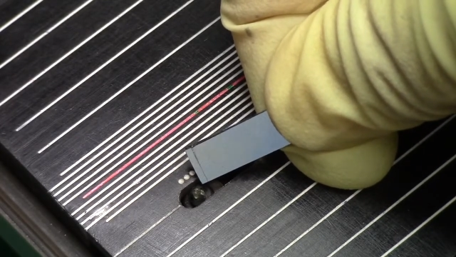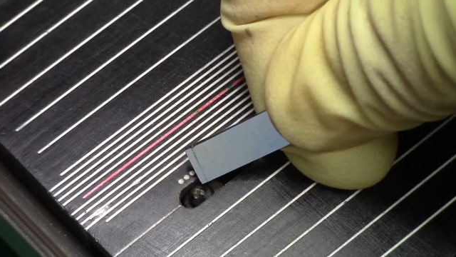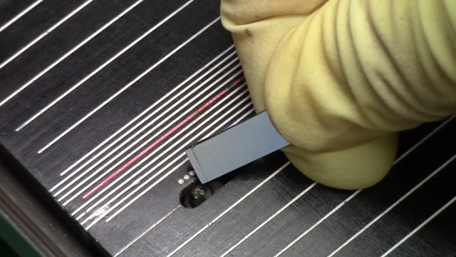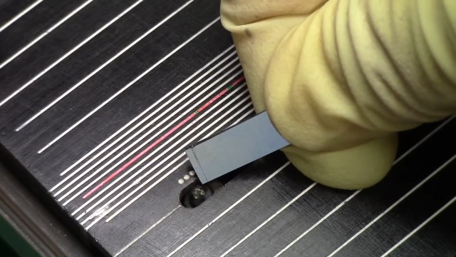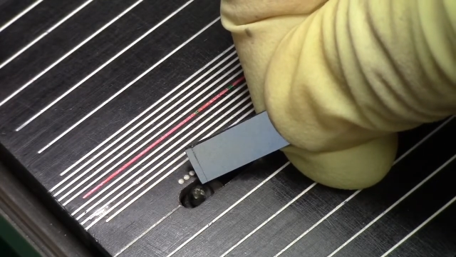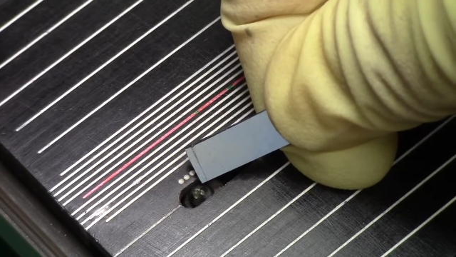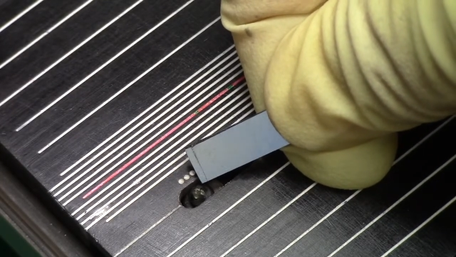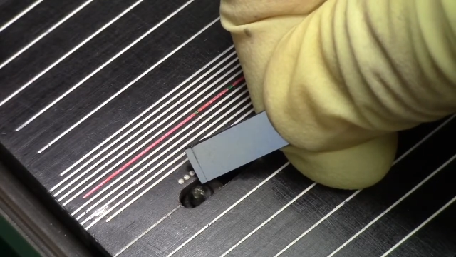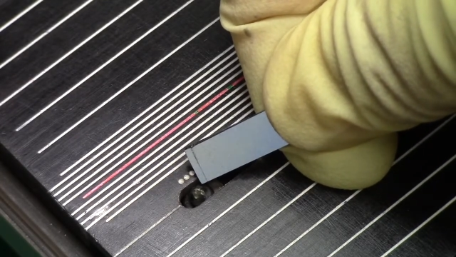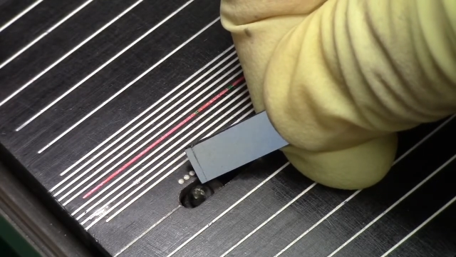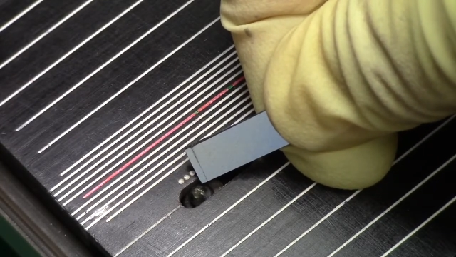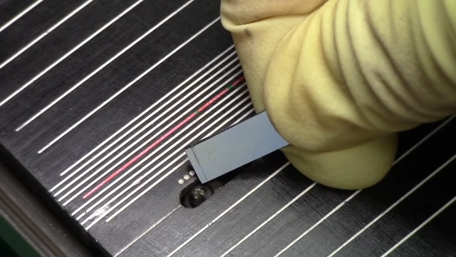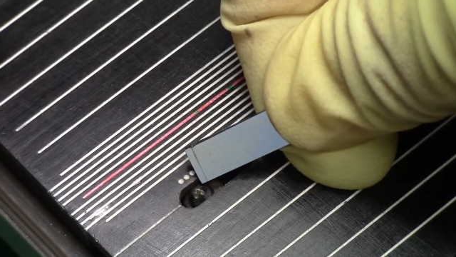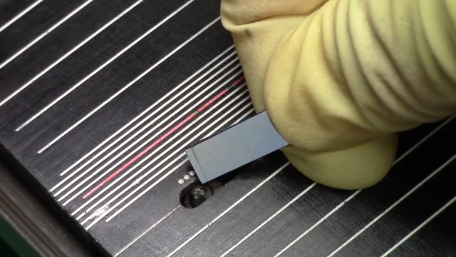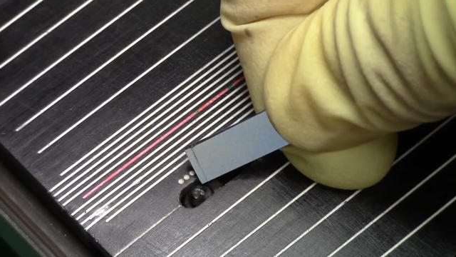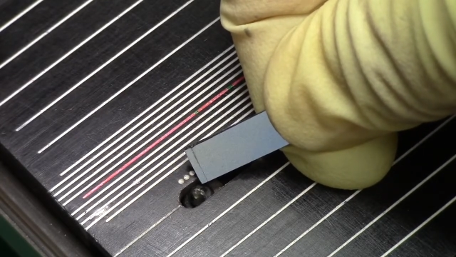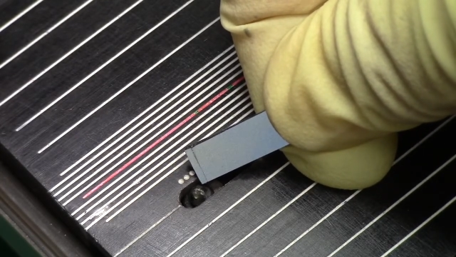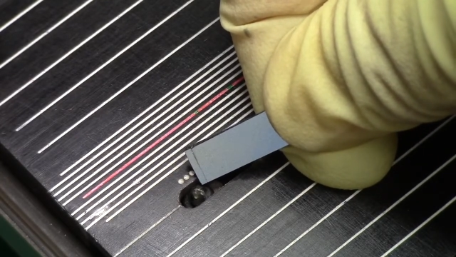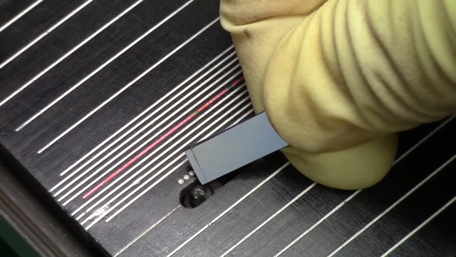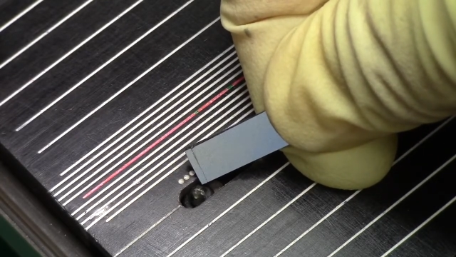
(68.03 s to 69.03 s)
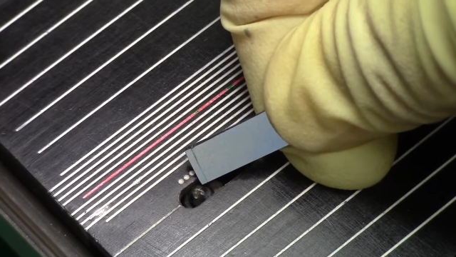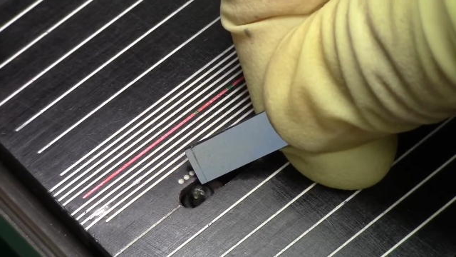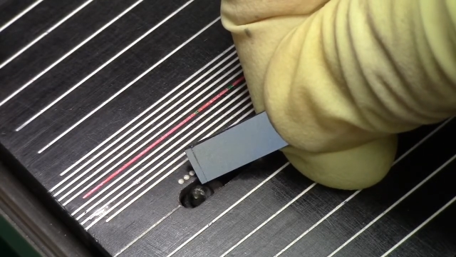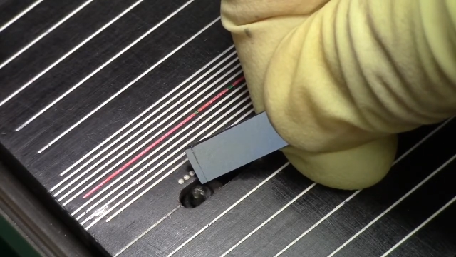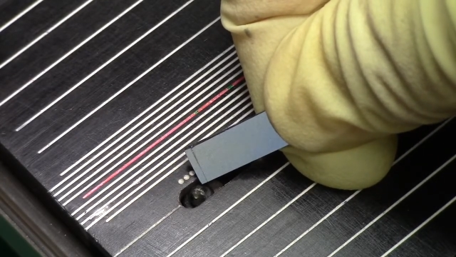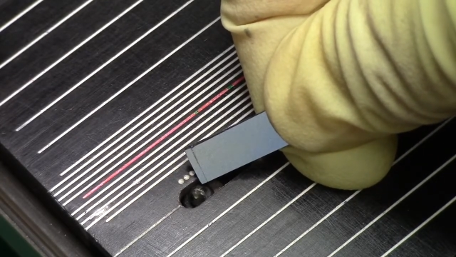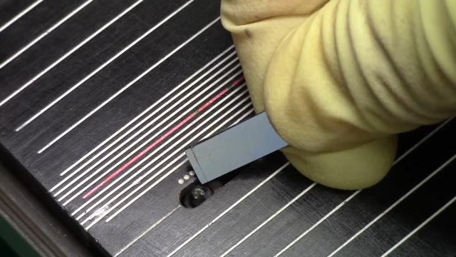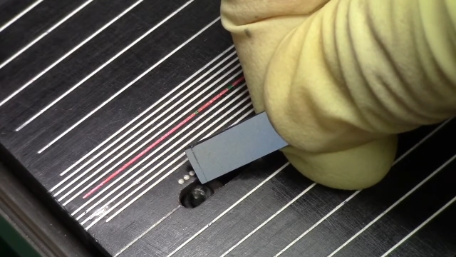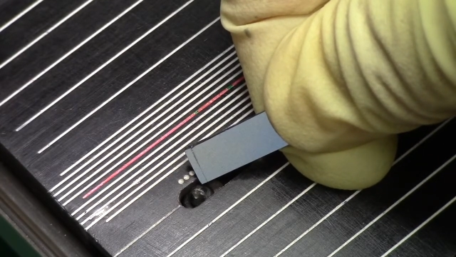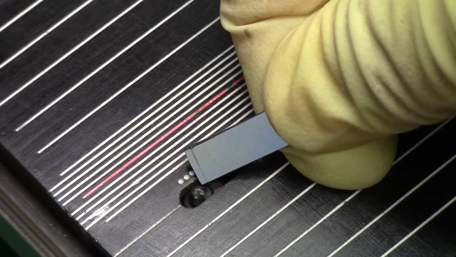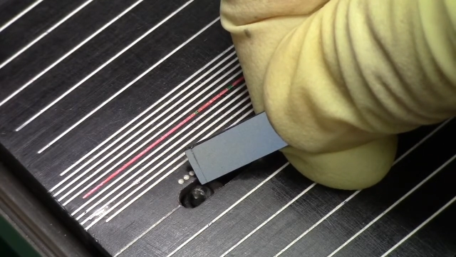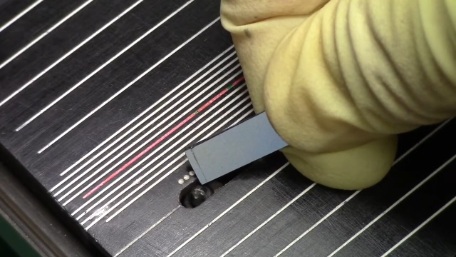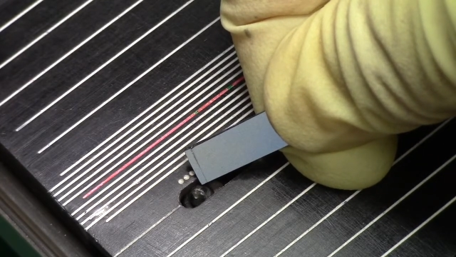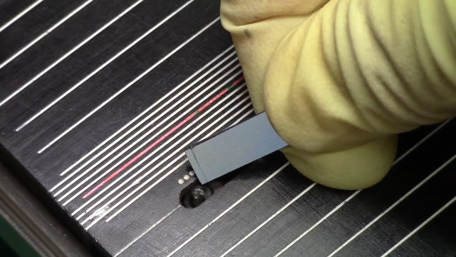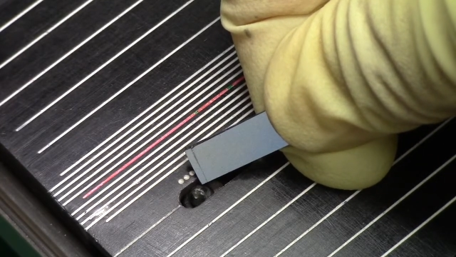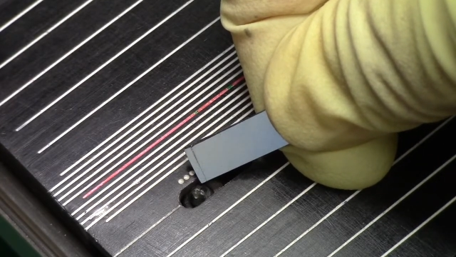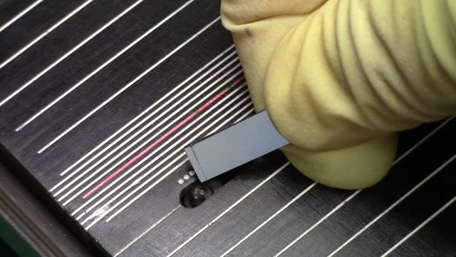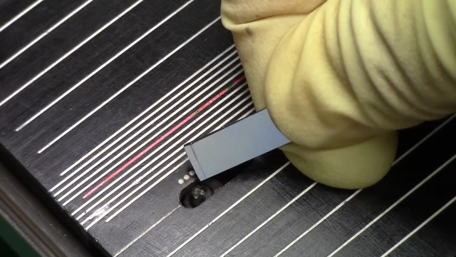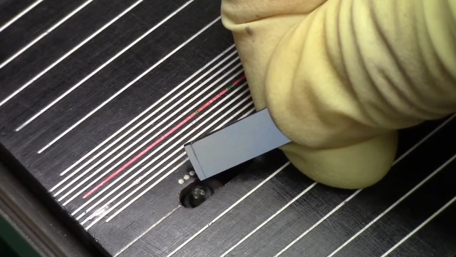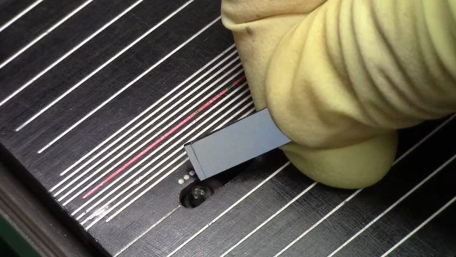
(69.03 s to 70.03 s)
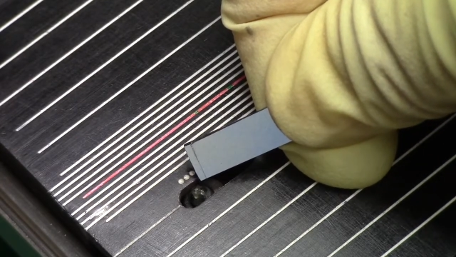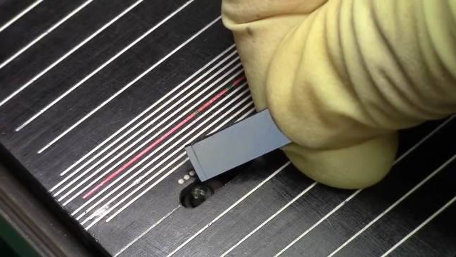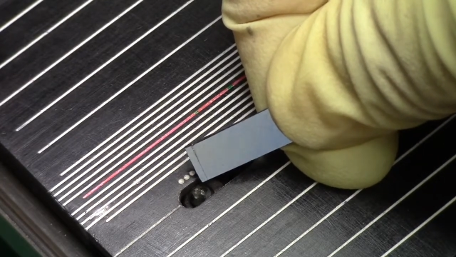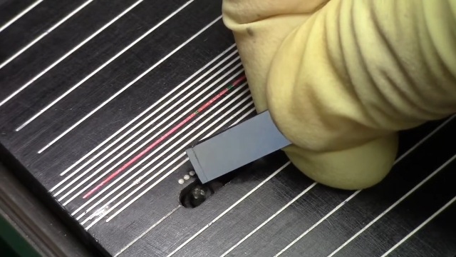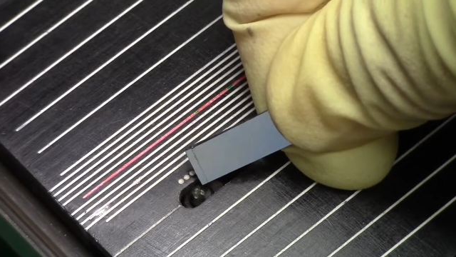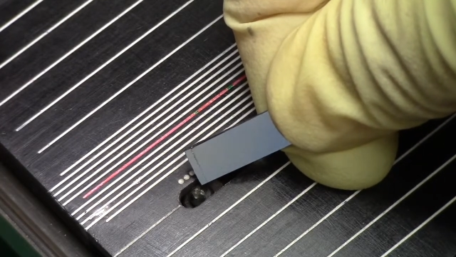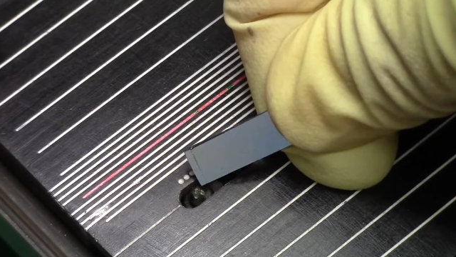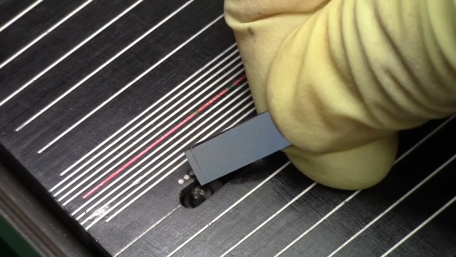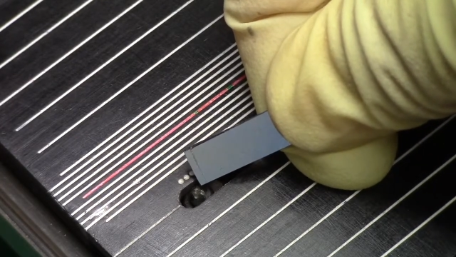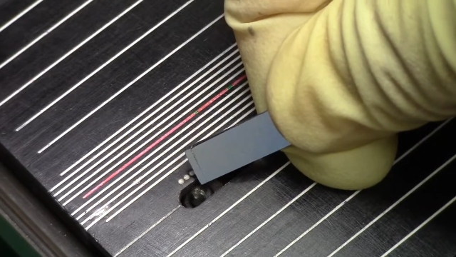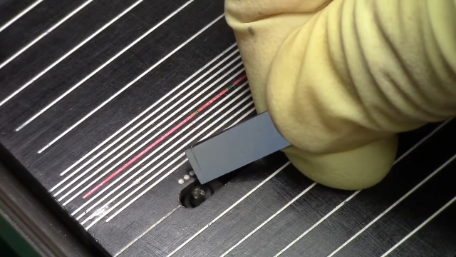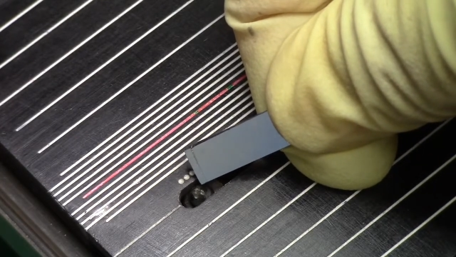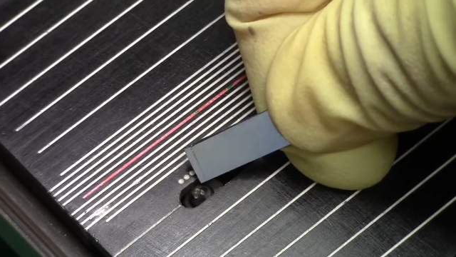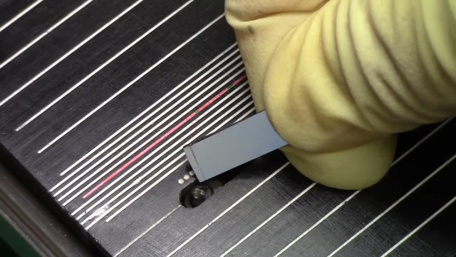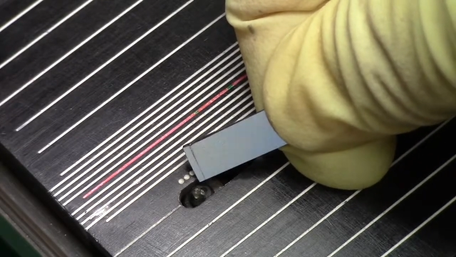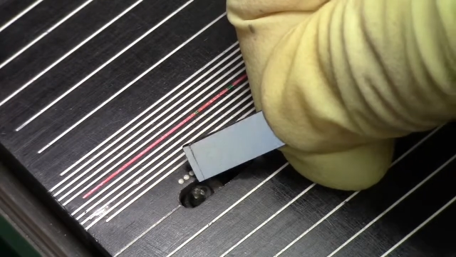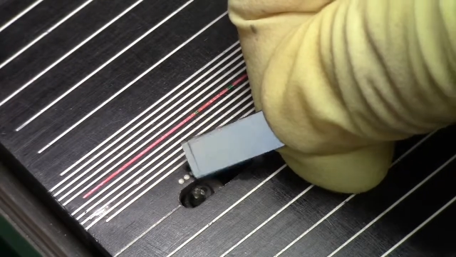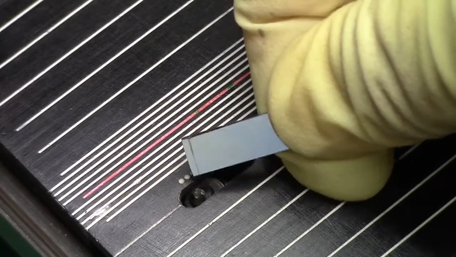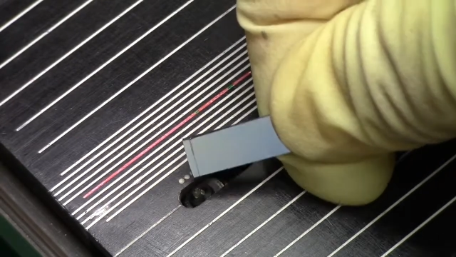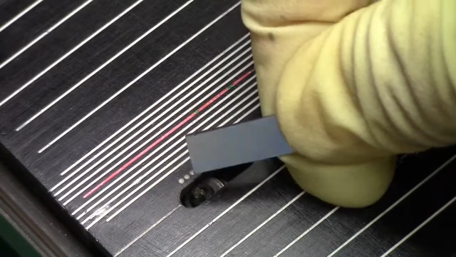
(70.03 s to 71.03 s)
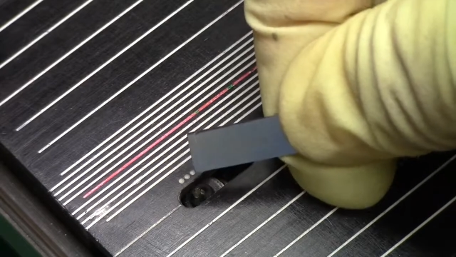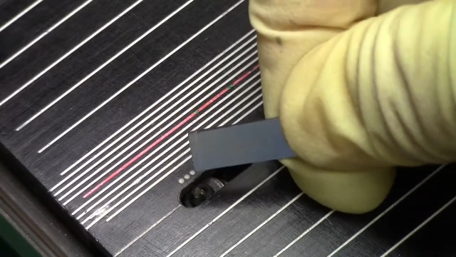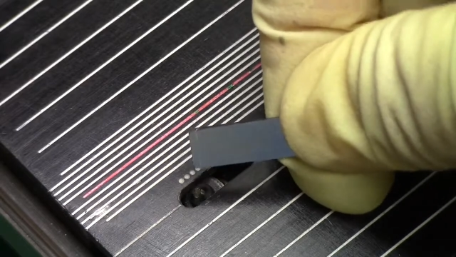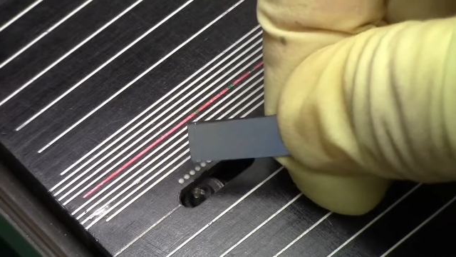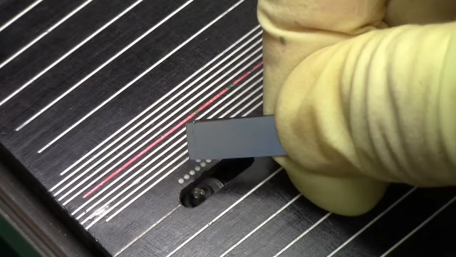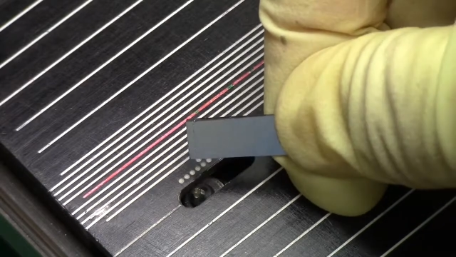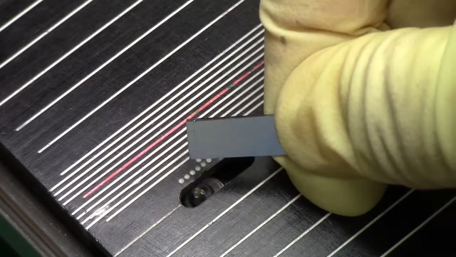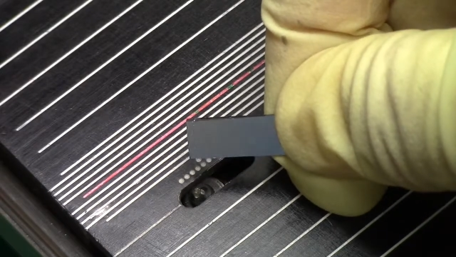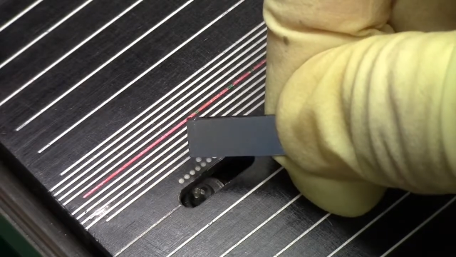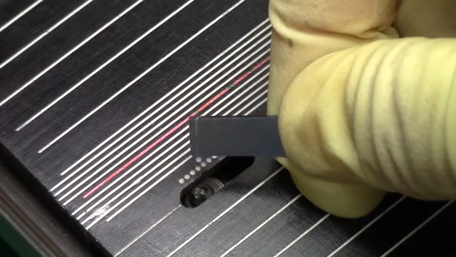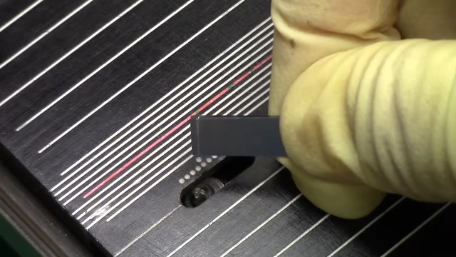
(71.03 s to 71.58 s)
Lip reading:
(no speaker visible)